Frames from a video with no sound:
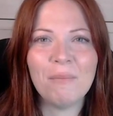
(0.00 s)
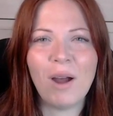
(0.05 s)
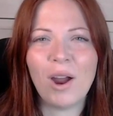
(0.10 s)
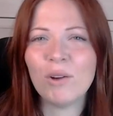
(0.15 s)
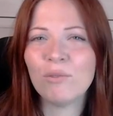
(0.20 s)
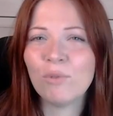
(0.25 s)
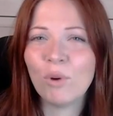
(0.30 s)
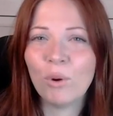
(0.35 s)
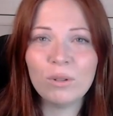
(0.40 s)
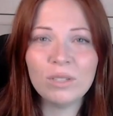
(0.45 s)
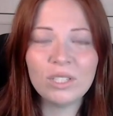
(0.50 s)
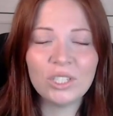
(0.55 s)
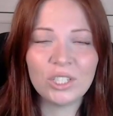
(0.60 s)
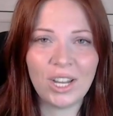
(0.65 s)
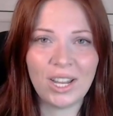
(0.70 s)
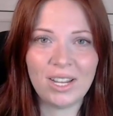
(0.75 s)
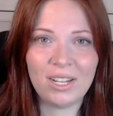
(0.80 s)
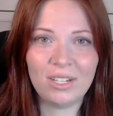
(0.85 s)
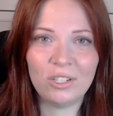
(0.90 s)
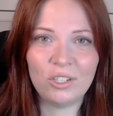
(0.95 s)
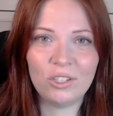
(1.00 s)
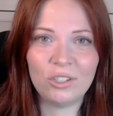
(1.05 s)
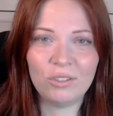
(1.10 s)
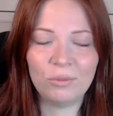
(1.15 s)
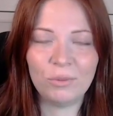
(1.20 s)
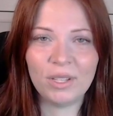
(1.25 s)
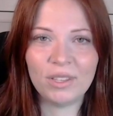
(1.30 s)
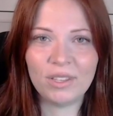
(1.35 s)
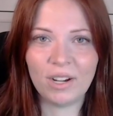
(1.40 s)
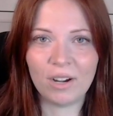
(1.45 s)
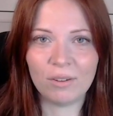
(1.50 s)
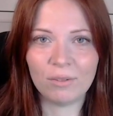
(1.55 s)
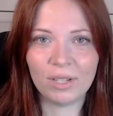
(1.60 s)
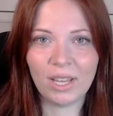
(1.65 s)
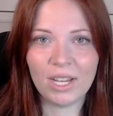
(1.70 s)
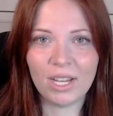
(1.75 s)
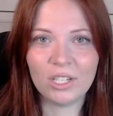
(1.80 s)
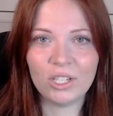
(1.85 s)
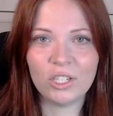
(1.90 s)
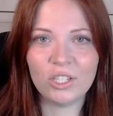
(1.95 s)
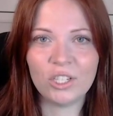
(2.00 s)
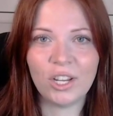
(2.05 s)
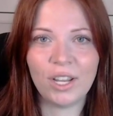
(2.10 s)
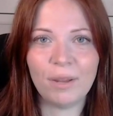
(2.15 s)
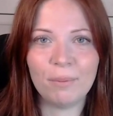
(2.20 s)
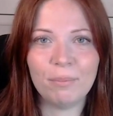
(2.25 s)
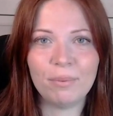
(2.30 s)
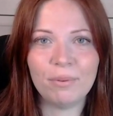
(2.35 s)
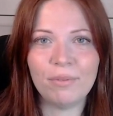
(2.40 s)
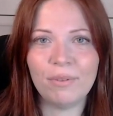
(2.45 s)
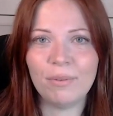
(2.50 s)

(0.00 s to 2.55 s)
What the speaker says: Our roles change within our relationship,